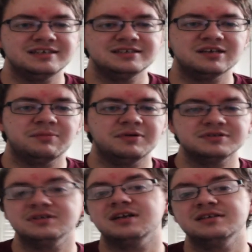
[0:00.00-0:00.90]
so I'll post
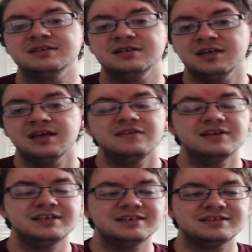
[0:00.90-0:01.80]
it on the
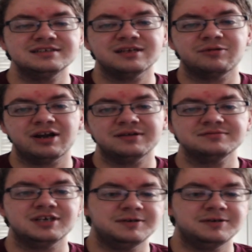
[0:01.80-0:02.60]
D and D subreddit. So,